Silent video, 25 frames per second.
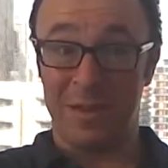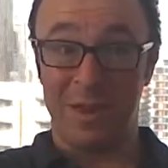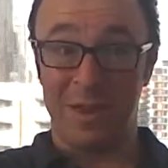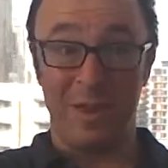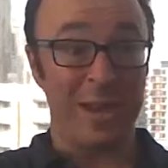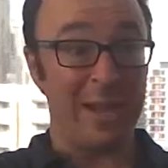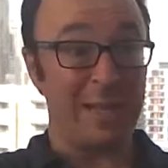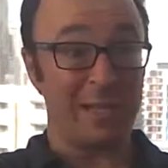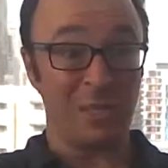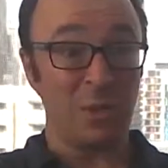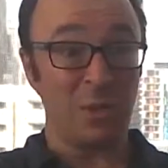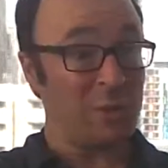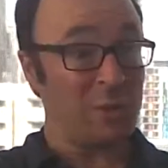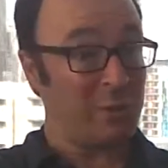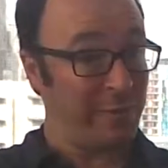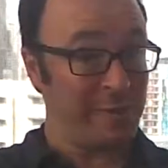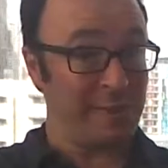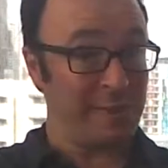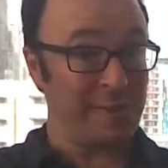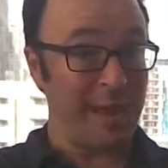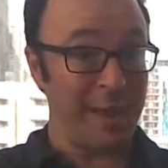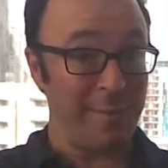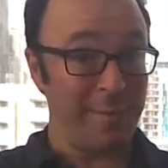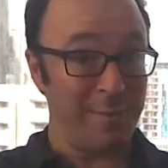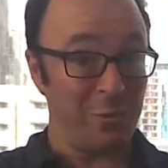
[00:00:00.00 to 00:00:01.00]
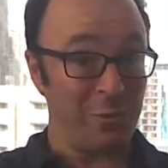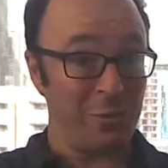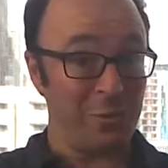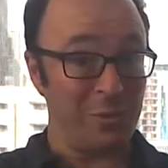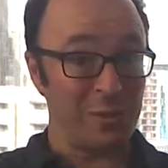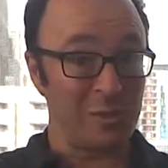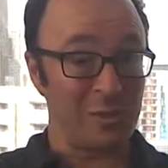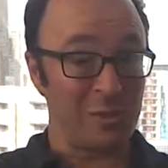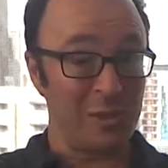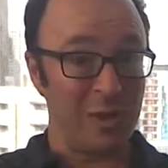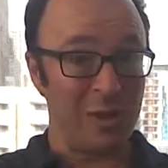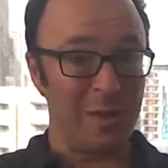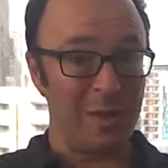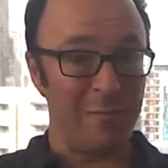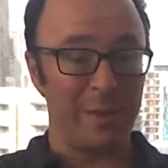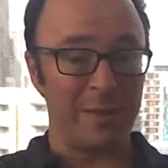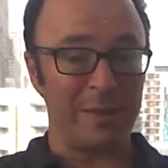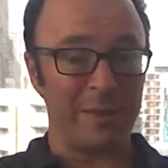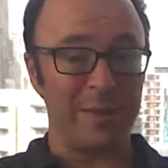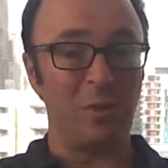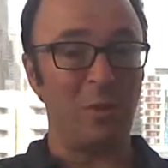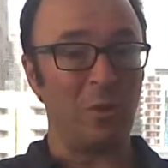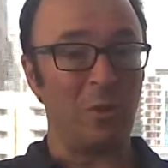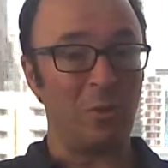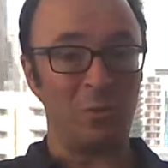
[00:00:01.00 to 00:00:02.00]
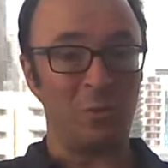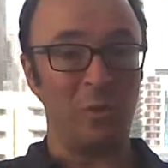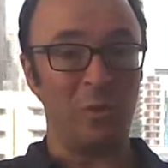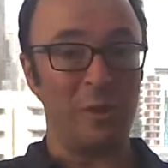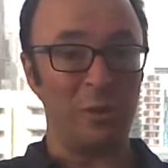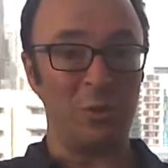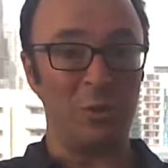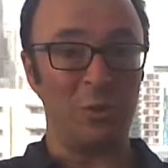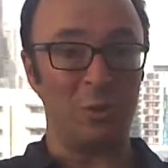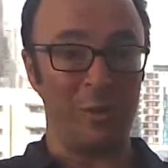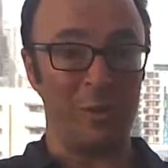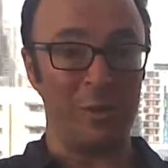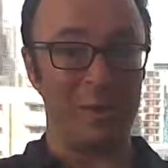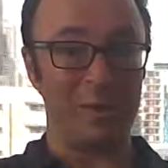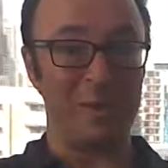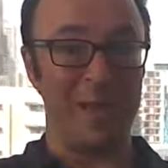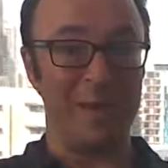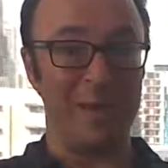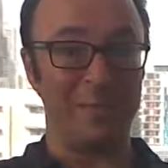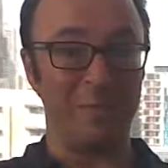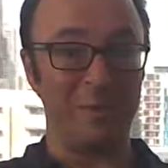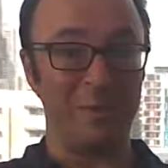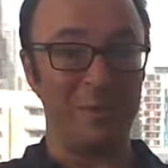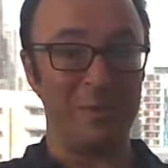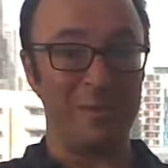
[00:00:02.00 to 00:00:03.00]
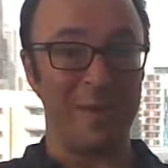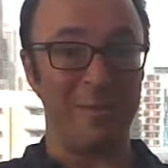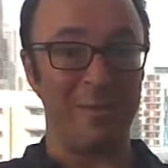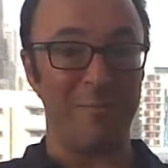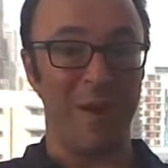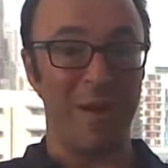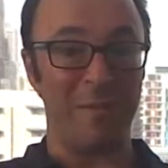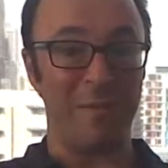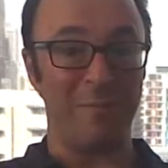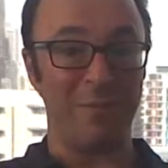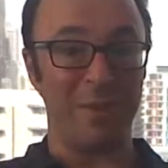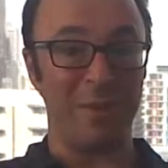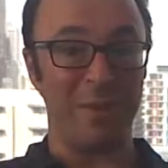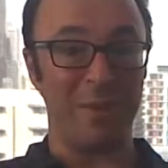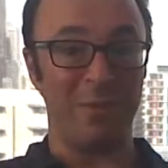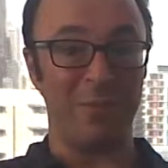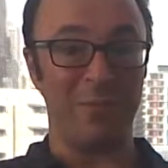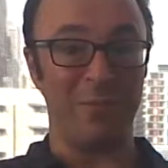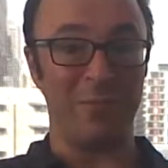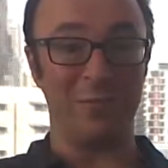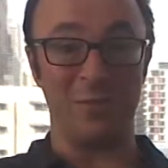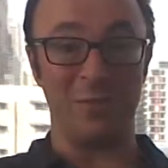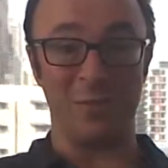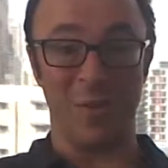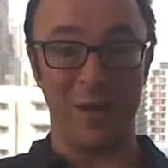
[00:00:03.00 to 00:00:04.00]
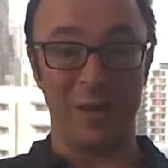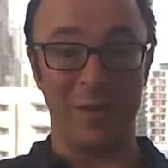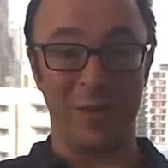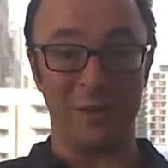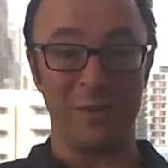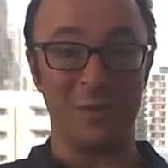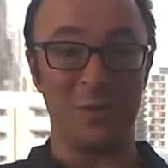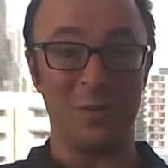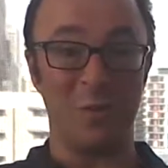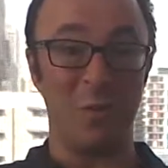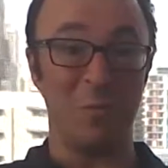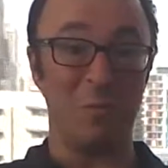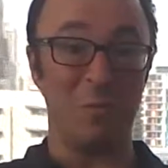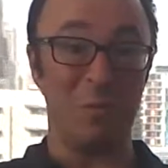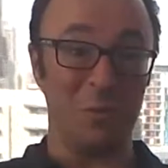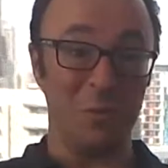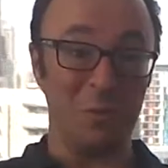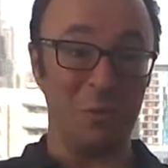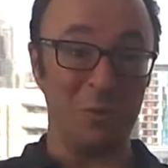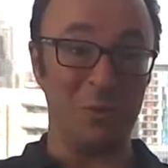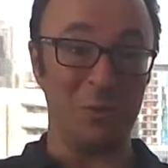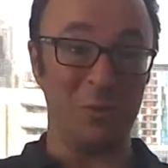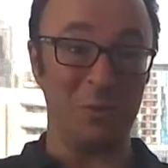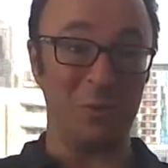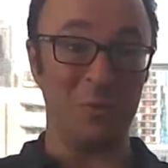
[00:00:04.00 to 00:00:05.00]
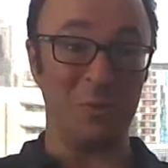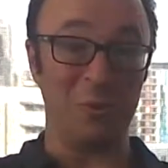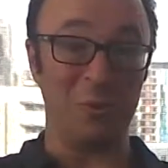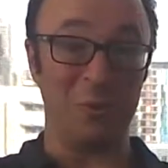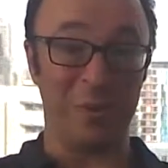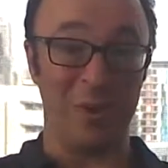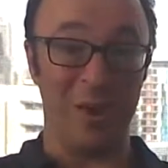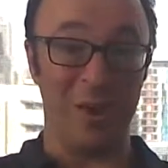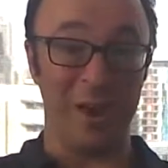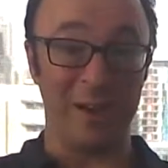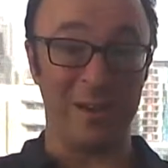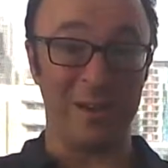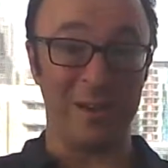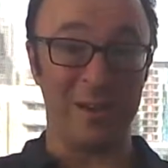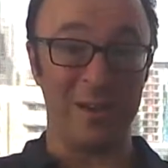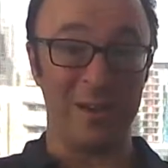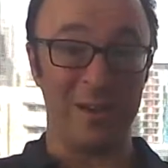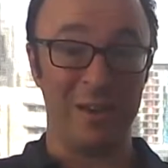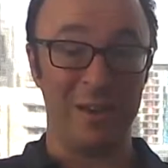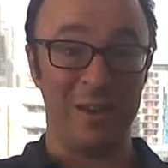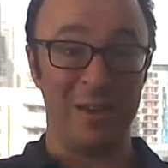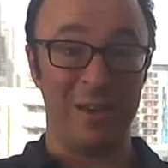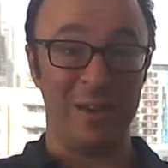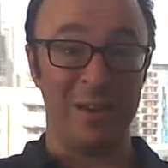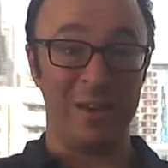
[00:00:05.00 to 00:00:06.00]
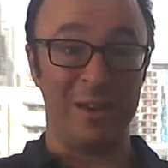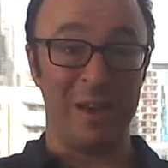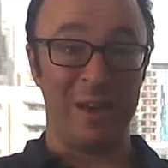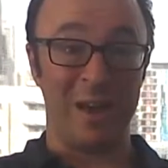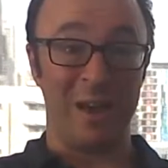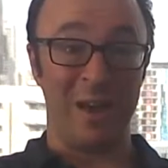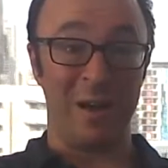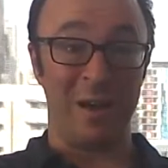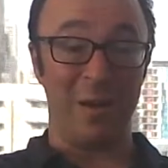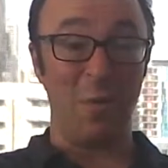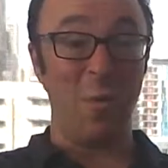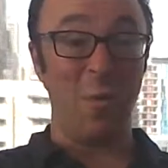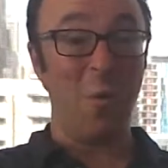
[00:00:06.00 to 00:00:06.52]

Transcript: It has lots of examples, but they're not traditional examples. They might be of drugs or pollution or the like, uh,